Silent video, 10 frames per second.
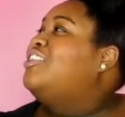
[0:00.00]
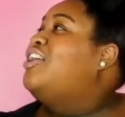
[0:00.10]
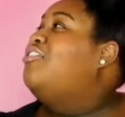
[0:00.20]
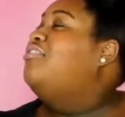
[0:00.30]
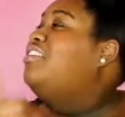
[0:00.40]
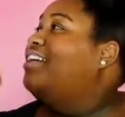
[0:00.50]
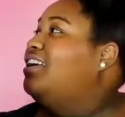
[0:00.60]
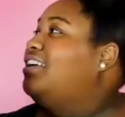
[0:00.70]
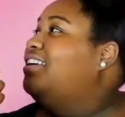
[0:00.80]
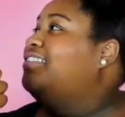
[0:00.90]
Go look
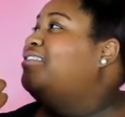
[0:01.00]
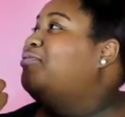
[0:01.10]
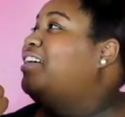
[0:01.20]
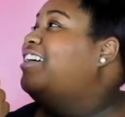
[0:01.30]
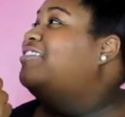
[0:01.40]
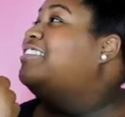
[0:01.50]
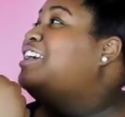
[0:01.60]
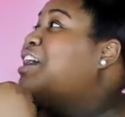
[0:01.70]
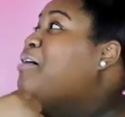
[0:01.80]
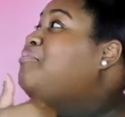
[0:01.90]
somewhere else.
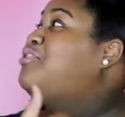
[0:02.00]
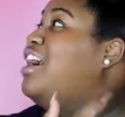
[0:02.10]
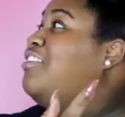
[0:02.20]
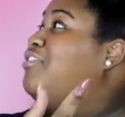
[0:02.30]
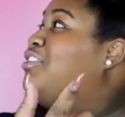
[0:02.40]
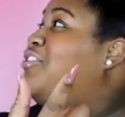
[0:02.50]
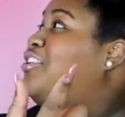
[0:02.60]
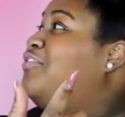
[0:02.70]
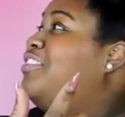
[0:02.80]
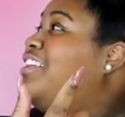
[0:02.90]
Late. I'm trying to
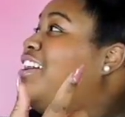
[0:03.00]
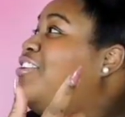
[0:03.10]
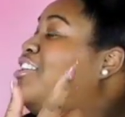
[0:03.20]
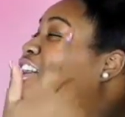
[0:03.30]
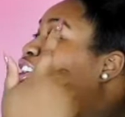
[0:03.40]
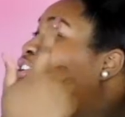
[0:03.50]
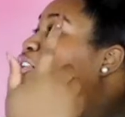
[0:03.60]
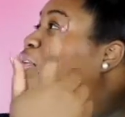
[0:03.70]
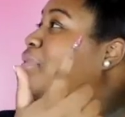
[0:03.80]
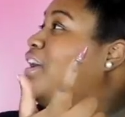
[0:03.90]
record a video. You
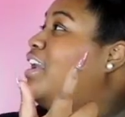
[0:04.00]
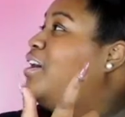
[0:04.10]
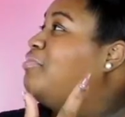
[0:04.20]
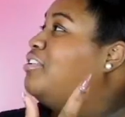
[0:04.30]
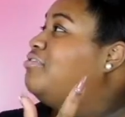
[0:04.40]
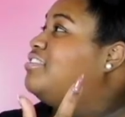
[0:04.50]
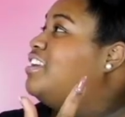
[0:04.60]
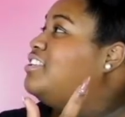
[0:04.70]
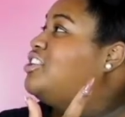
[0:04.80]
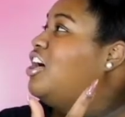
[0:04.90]
know my camera don't
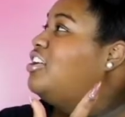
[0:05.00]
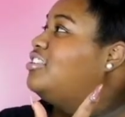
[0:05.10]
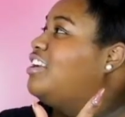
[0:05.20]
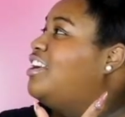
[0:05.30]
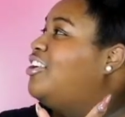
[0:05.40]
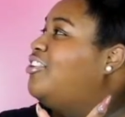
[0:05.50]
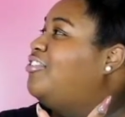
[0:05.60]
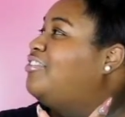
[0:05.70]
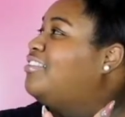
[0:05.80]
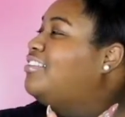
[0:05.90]
stay charged that long.